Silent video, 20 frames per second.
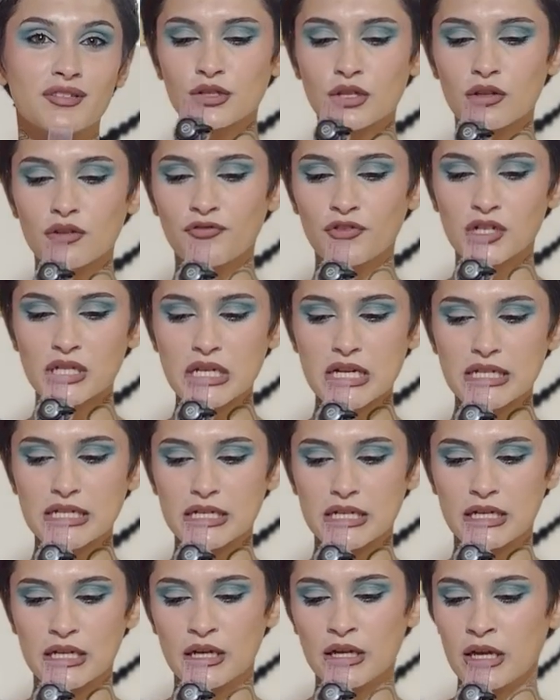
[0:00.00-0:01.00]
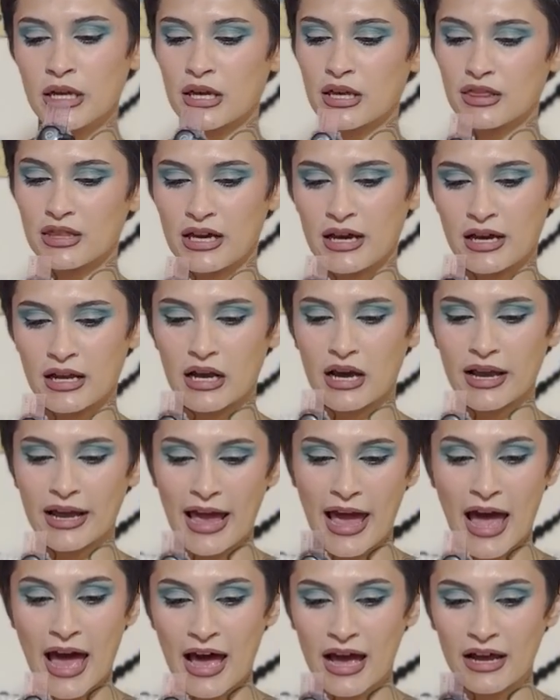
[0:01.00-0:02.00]
So the first idea that I
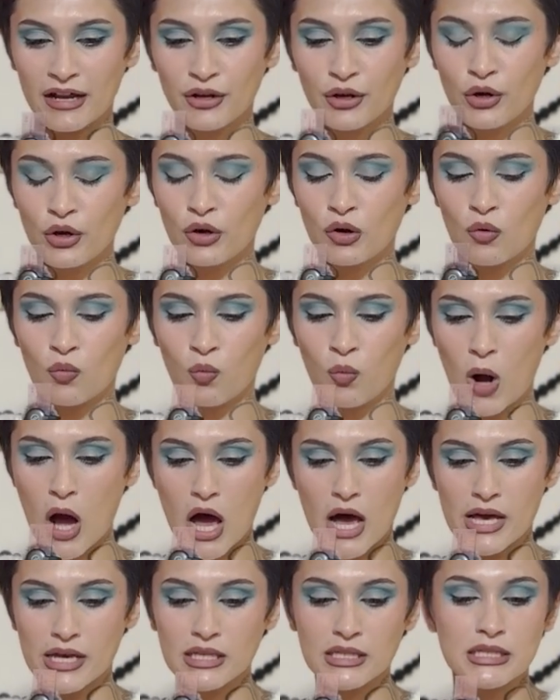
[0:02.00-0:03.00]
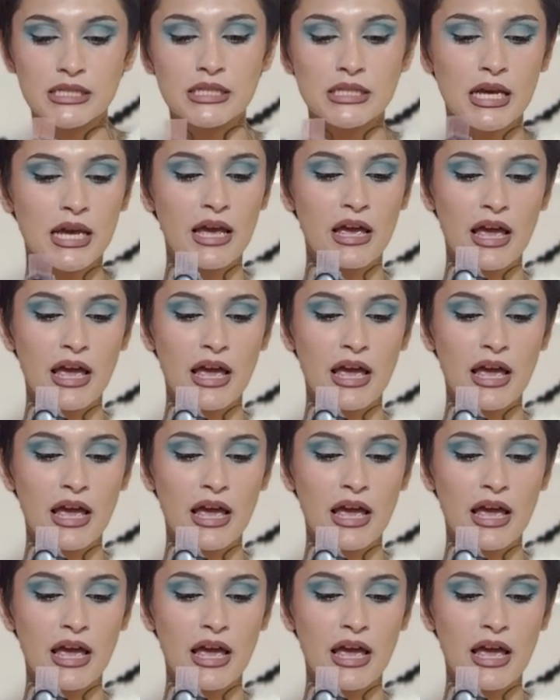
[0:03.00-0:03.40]
had was